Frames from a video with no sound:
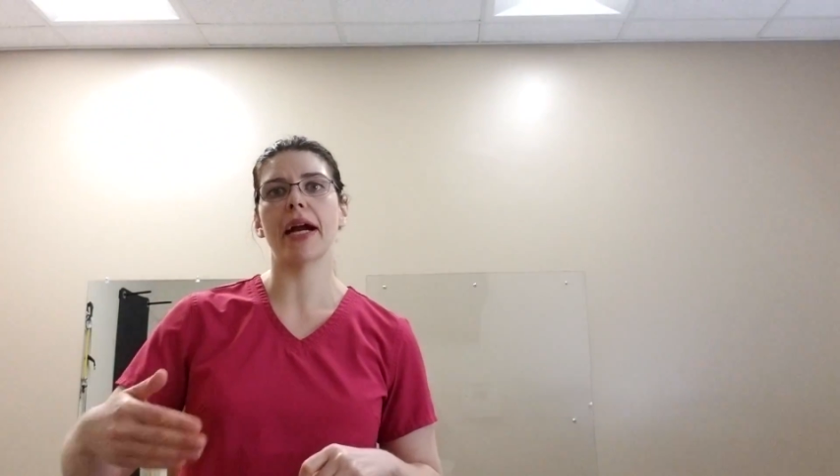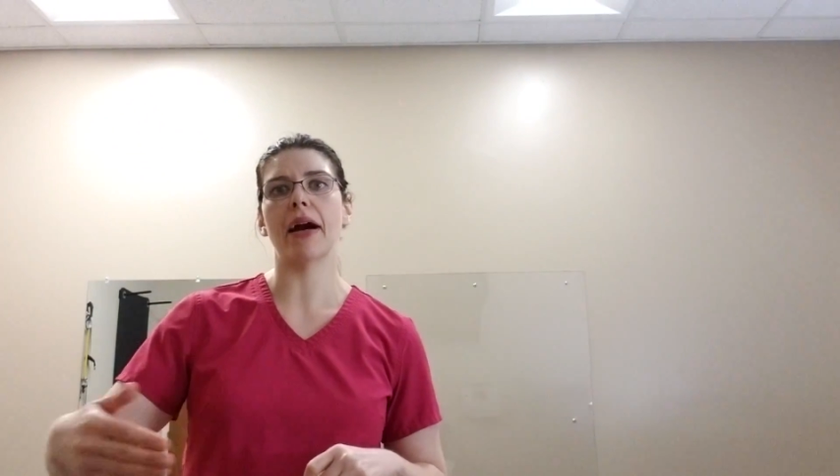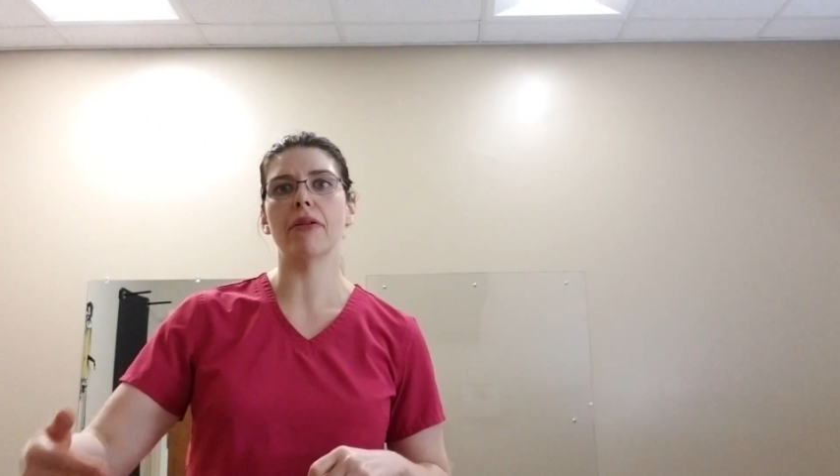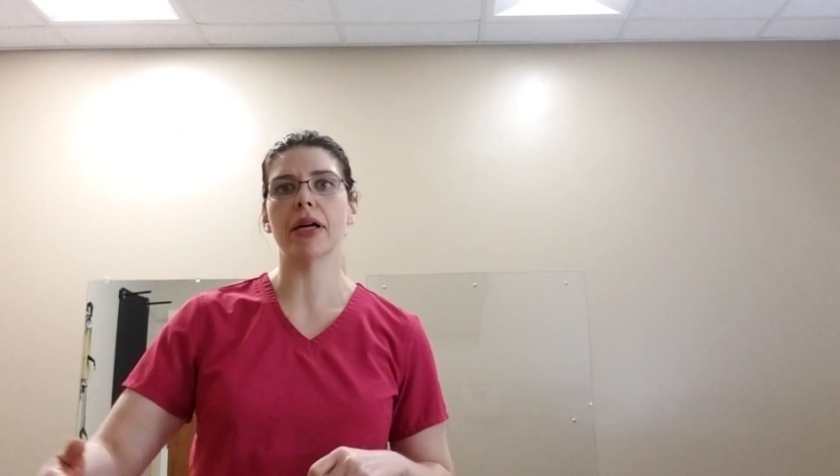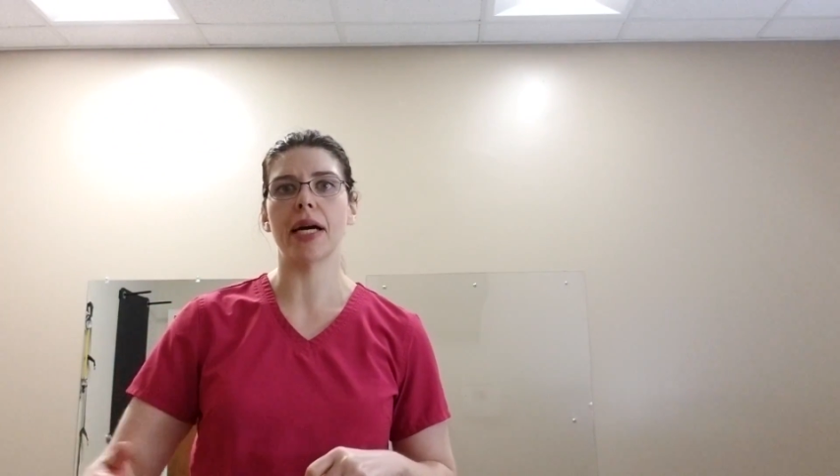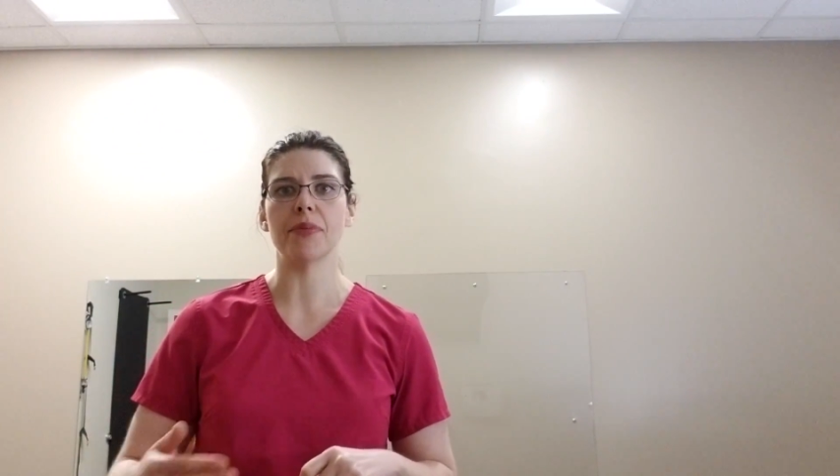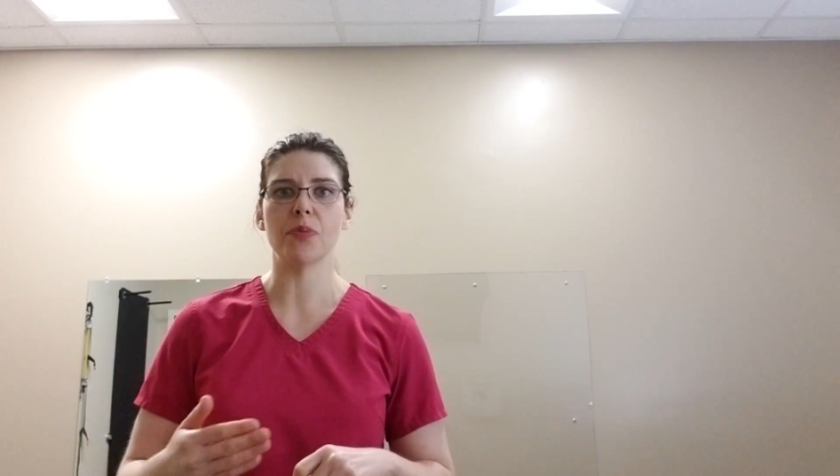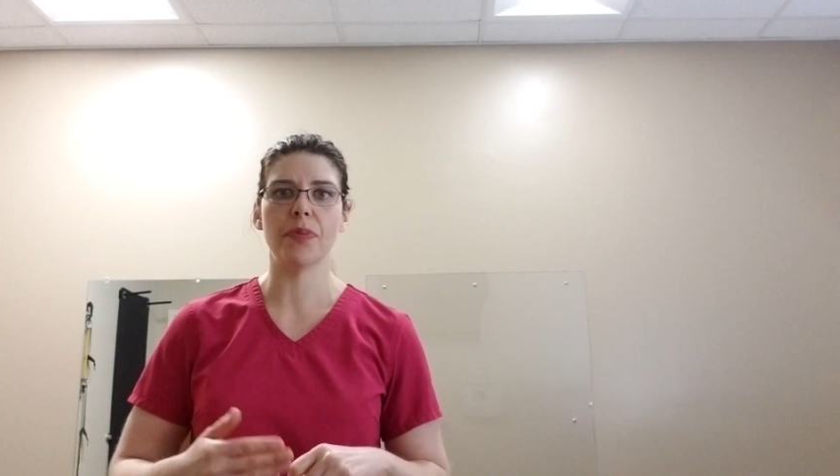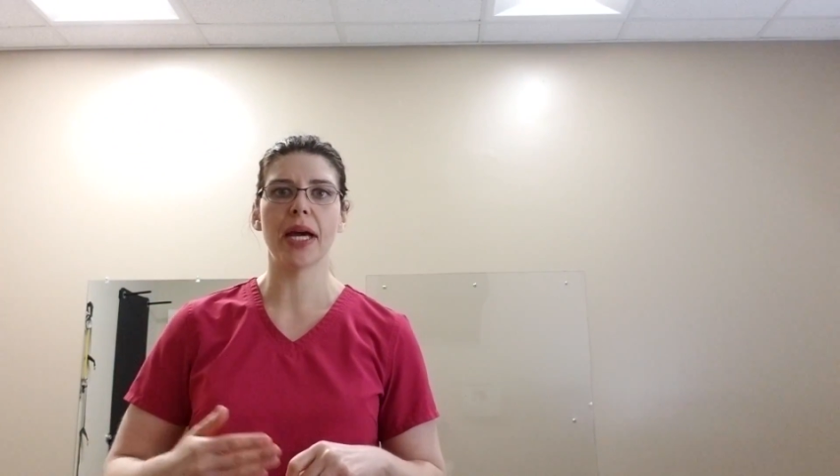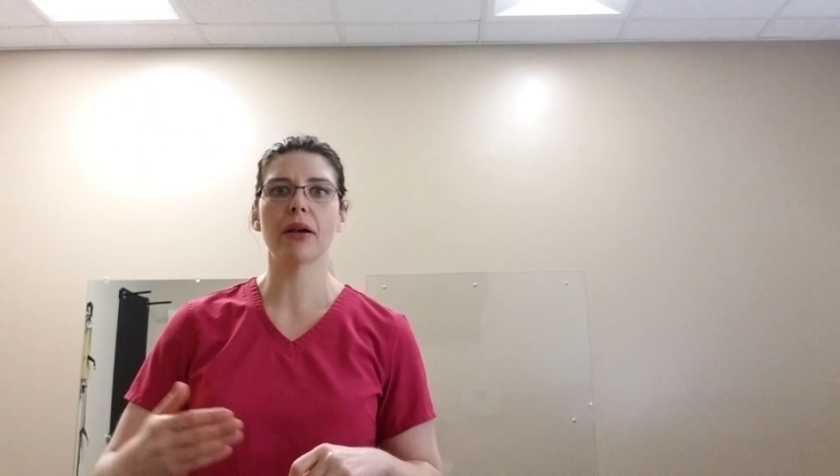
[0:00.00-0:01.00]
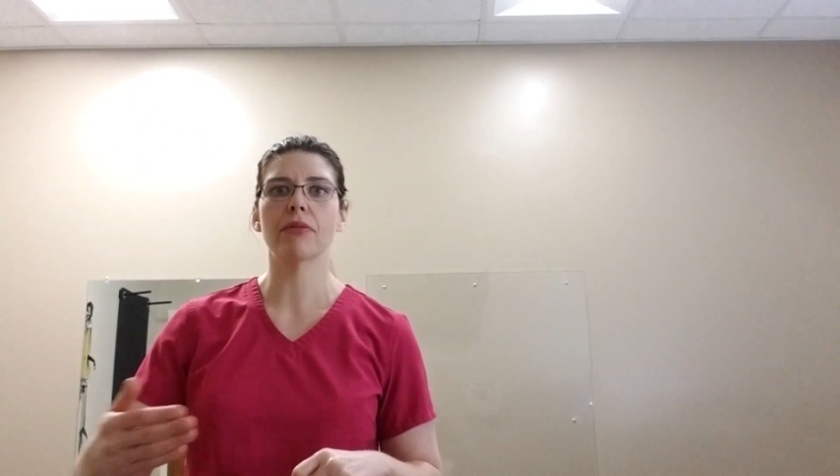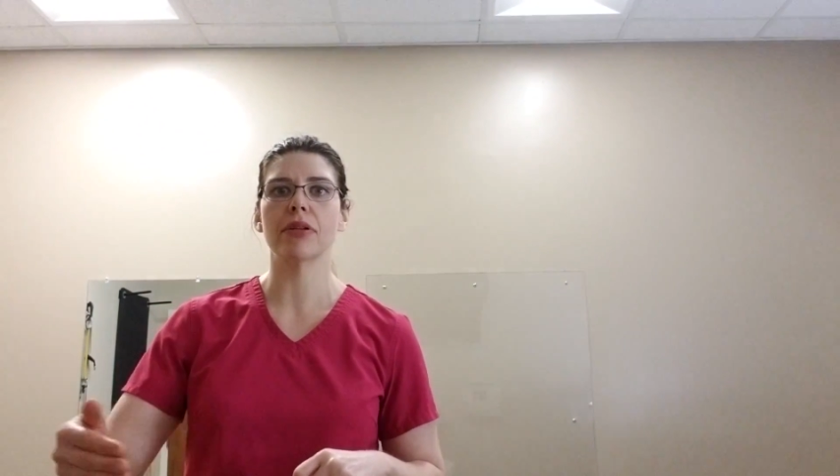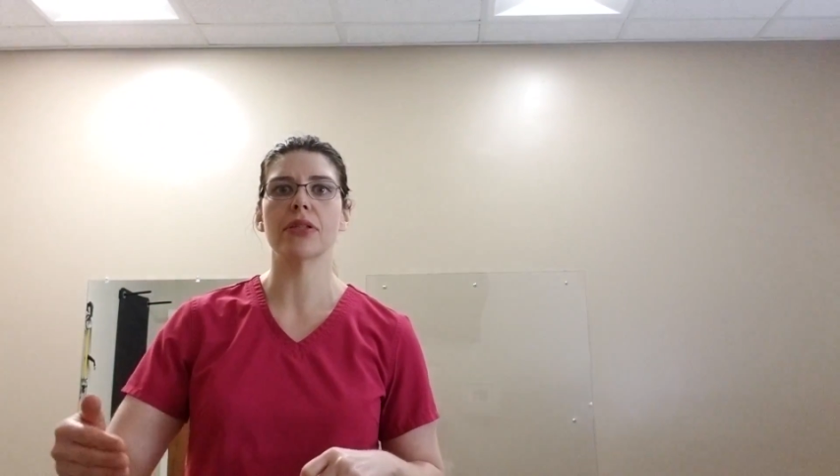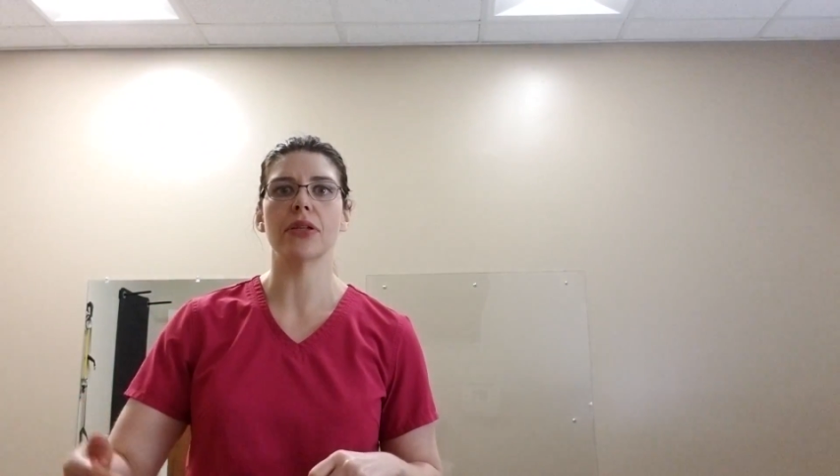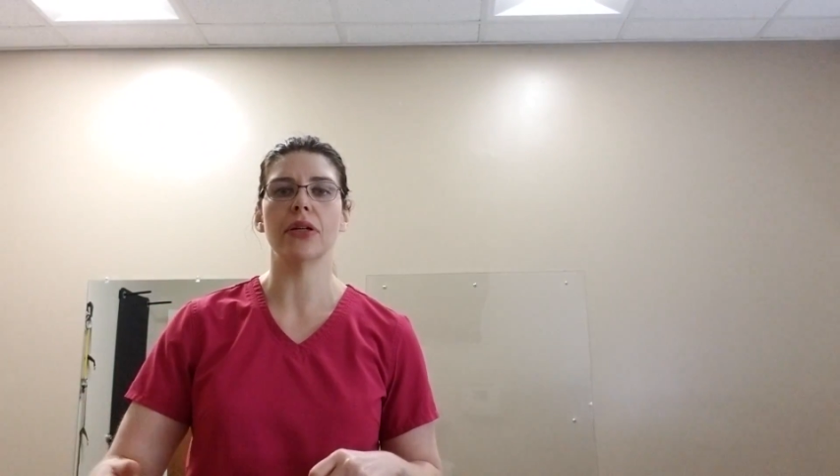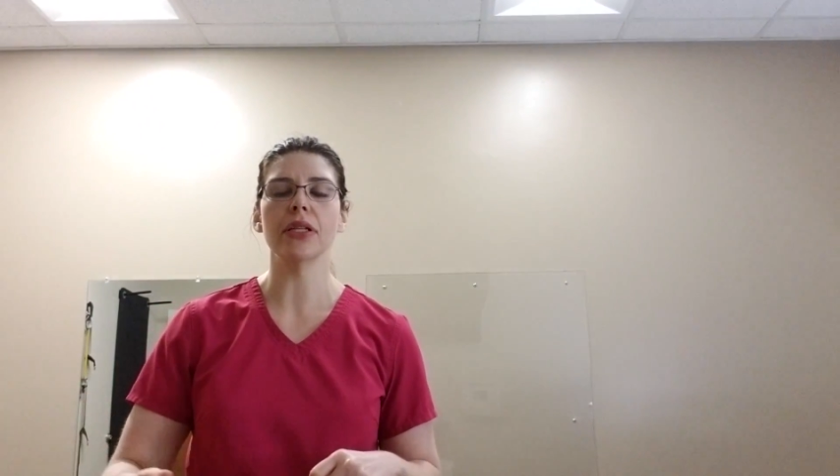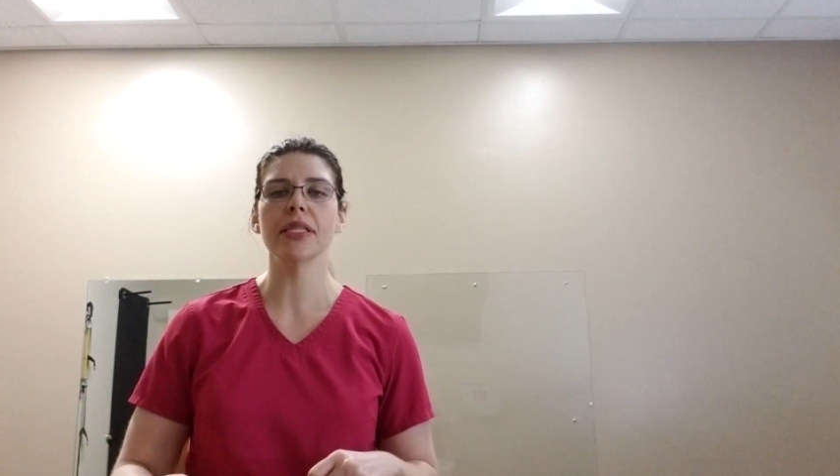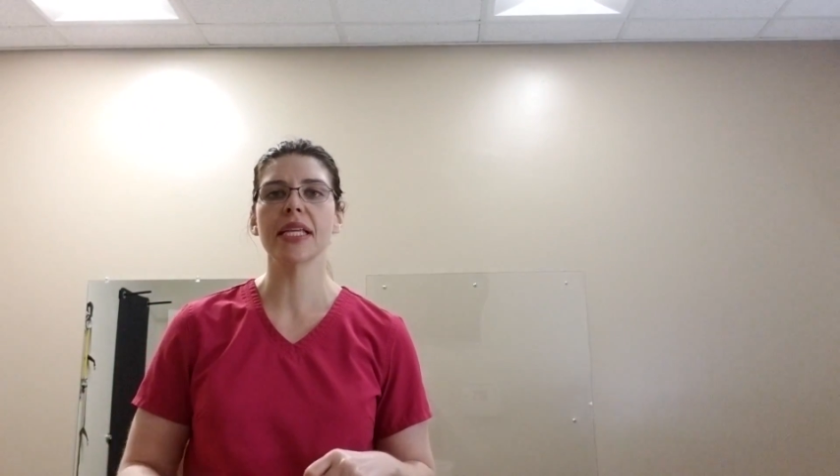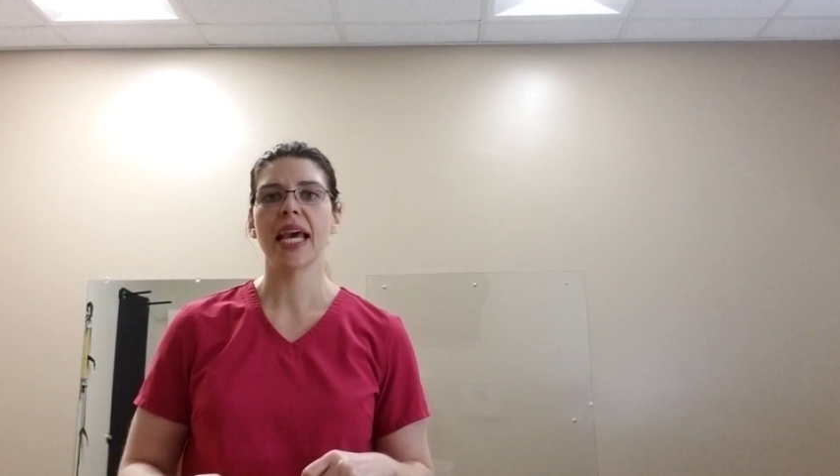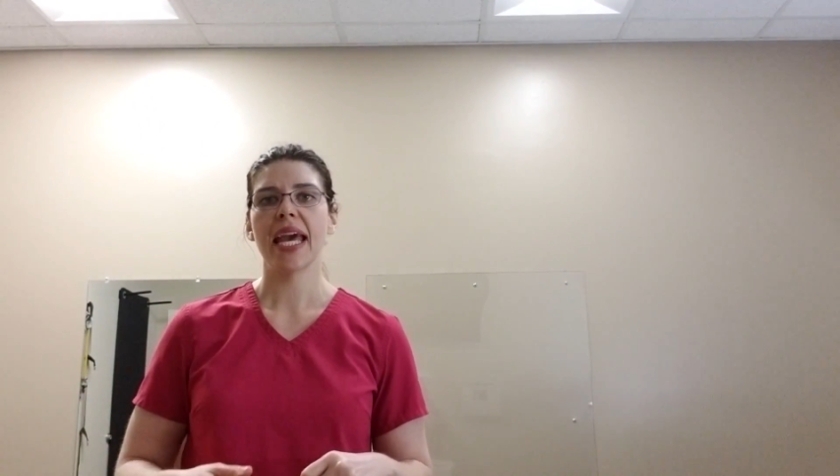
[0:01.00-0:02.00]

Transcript: outcomes, better results